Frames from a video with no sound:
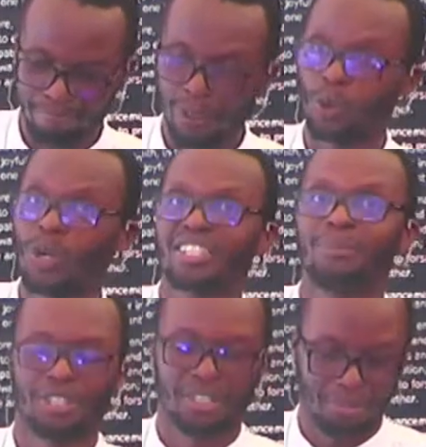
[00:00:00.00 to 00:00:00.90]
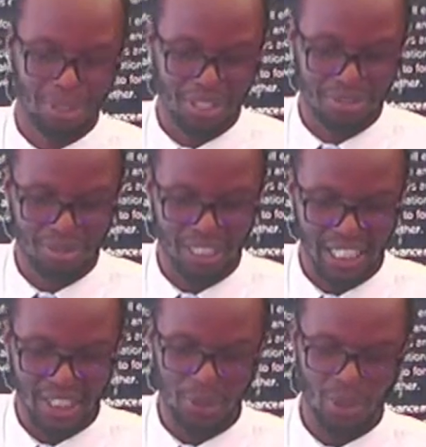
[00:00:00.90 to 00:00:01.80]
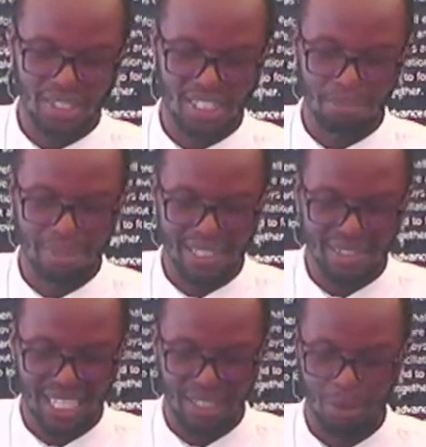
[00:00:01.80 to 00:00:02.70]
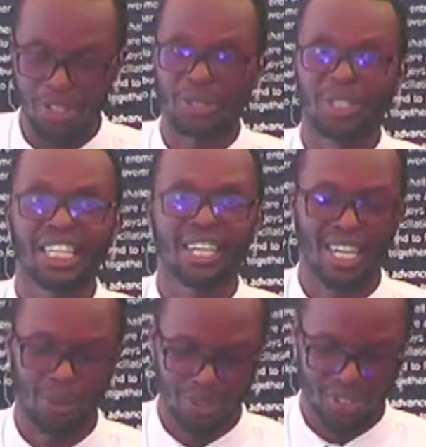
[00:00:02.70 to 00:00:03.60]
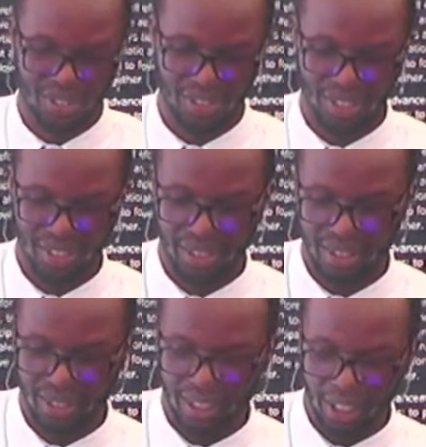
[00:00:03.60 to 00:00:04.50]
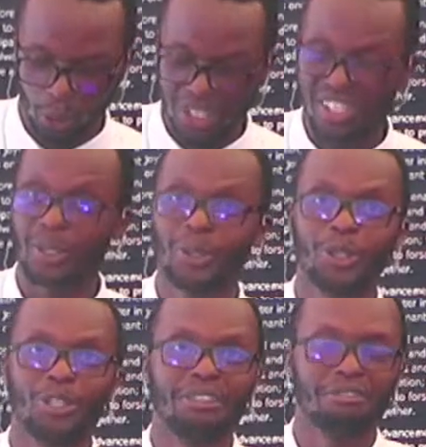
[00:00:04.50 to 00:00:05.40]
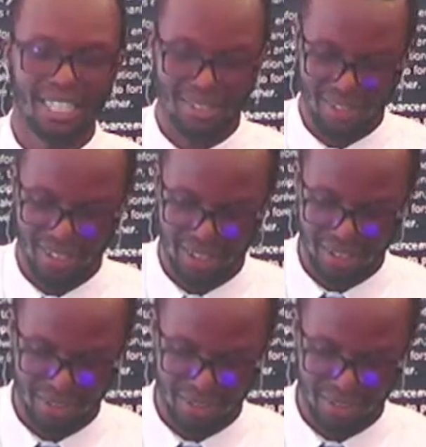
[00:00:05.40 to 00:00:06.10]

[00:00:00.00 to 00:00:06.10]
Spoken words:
Who has the most beautiful lady? Who has the best and most unique house? Who is the guru investor?